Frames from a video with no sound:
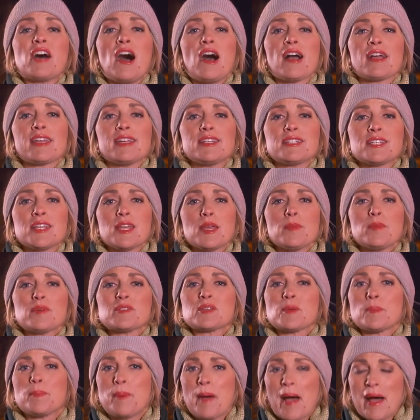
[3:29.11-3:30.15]
hockey team is
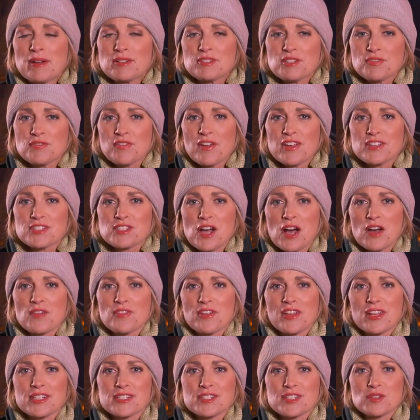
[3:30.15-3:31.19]
about to face off
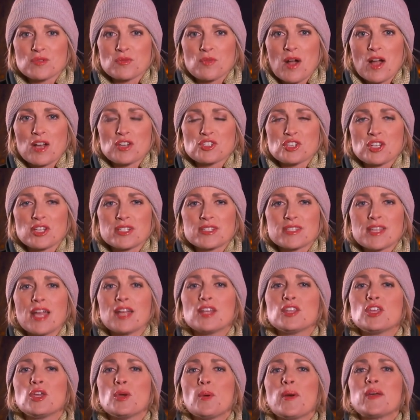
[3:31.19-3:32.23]
against the Russians,
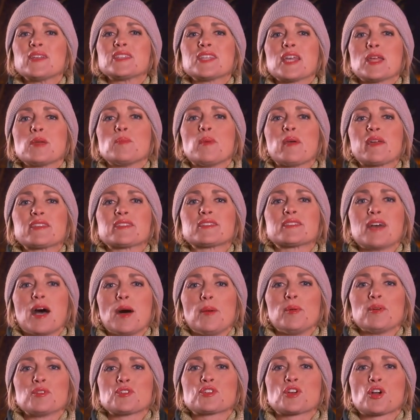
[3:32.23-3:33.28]
and USA mixed
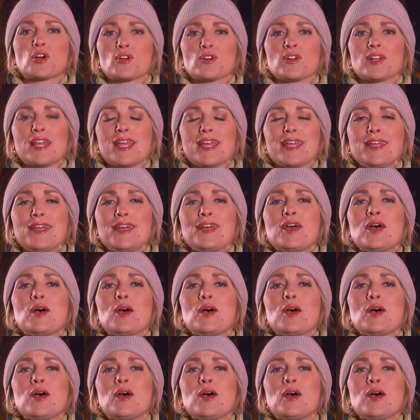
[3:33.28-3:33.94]
doubles curling